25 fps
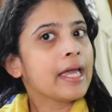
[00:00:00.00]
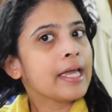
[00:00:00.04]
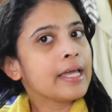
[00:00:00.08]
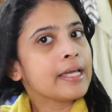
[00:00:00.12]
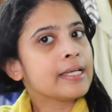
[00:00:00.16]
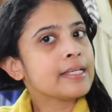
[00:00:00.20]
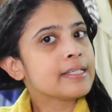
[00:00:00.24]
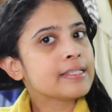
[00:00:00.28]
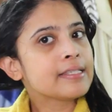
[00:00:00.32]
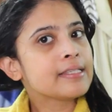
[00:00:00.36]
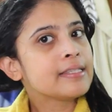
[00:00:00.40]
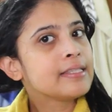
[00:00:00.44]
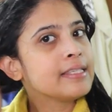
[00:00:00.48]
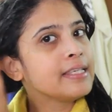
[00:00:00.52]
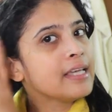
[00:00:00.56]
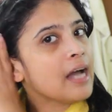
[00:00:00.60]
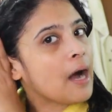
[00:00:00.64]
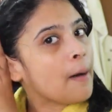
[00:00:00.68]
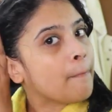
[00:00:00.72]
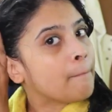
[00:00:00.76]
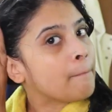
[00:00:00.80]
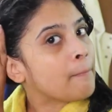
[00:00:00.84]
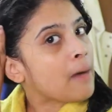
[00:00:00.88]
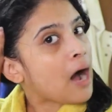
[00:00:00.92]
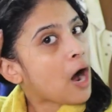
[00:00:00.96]
is the
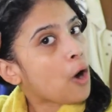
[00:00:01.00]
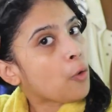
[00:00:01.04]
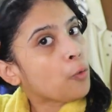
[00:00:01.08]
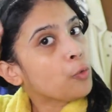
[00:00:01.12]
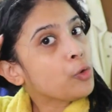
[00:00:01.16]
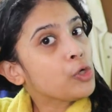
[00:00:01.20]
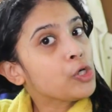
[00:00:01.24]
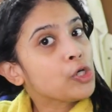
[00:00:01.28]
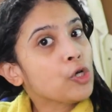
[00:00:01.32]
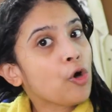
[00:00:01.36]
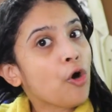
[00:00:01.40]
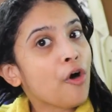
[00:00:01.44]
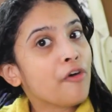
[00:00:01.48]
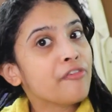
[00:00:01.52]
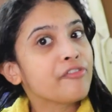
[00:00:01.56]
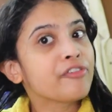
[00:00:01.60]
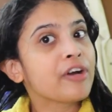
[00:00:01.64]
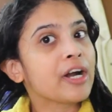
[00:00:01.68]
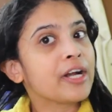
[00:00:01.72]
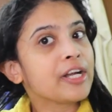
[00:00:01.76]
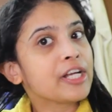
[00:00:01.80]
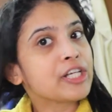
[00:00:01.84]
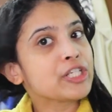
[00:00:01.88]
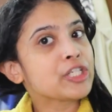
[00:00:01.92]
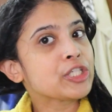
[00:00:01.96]
amount
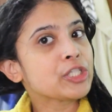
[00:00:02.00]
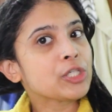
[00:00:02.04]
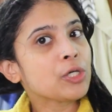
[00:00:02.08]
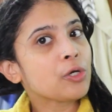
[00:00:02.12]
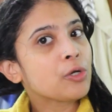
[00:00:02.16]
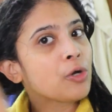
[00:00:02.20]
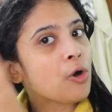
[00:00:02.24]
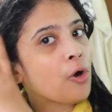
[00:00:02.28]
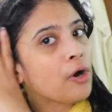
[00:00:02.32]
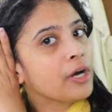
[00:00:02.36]
of conditioner